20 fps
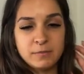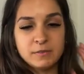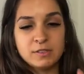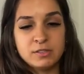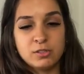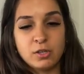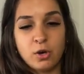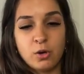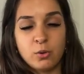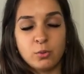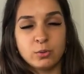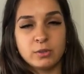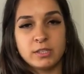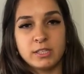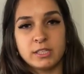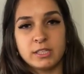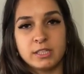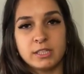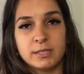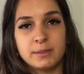So
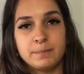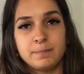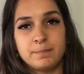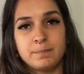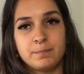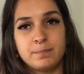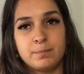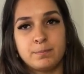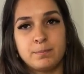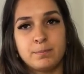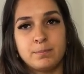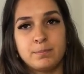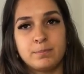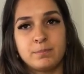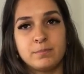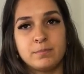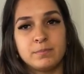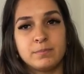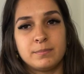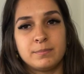the
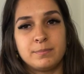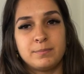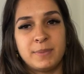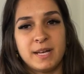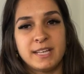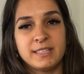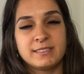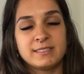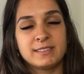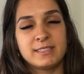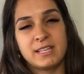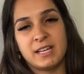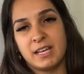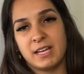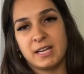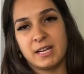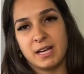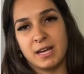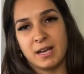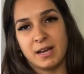best
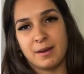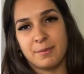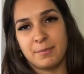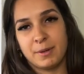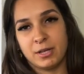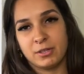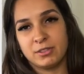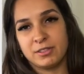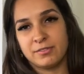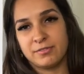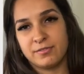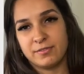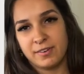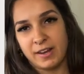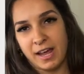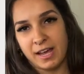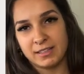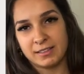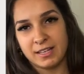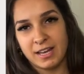thing about the
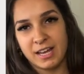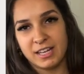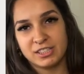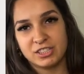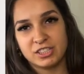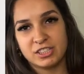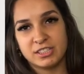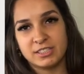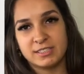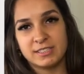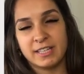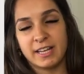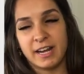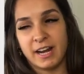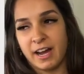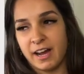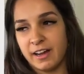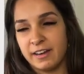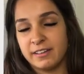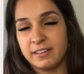flat lashes
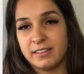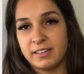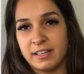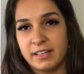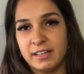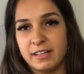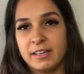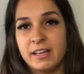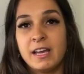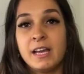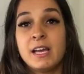that I think